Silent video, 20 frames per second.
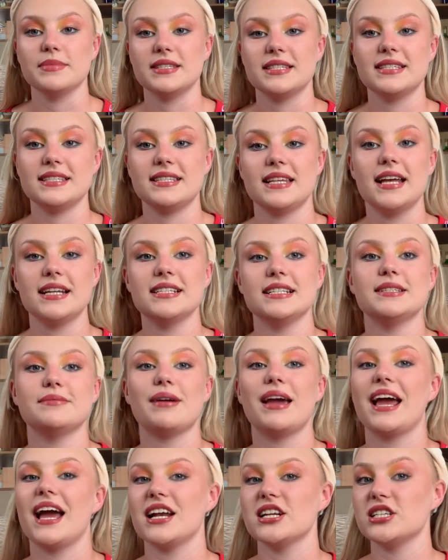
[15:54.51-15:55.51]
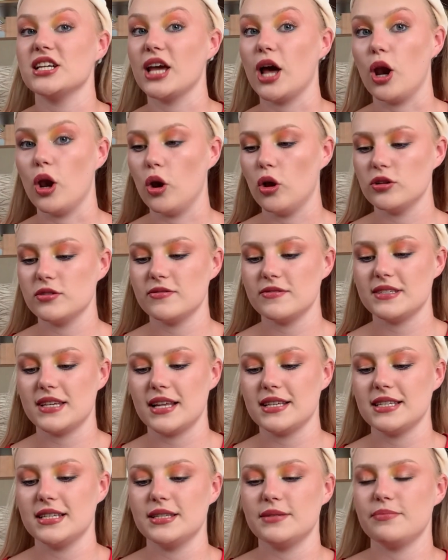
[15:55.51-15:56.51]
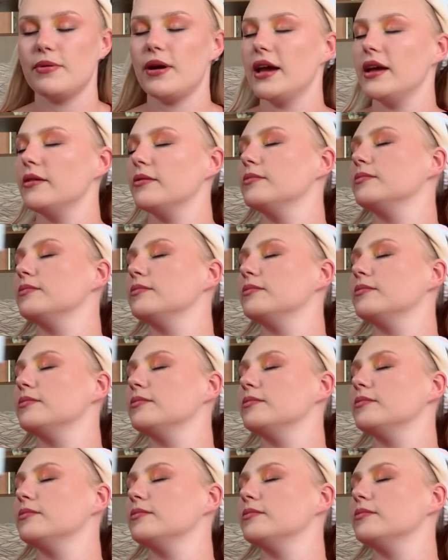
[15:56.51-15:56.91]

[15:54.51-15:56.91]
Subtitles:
setting spray, actually a lot of setting spray.